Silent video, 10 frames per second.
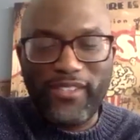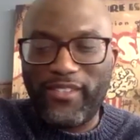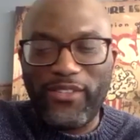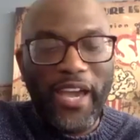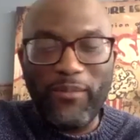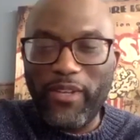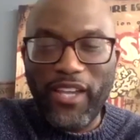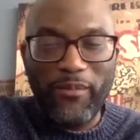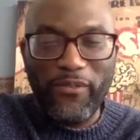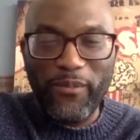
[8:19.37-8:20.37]
got to be
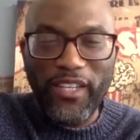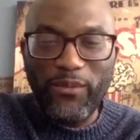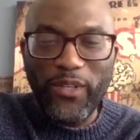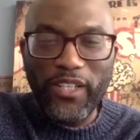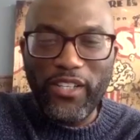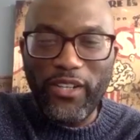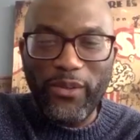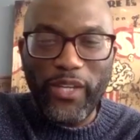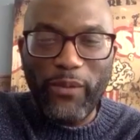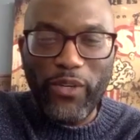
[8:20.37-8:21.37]
coming from
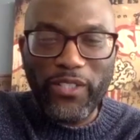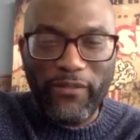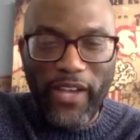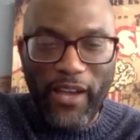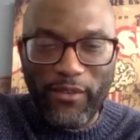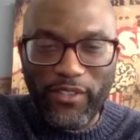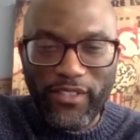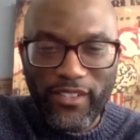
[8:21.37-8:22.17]
Englewood. We're survivors.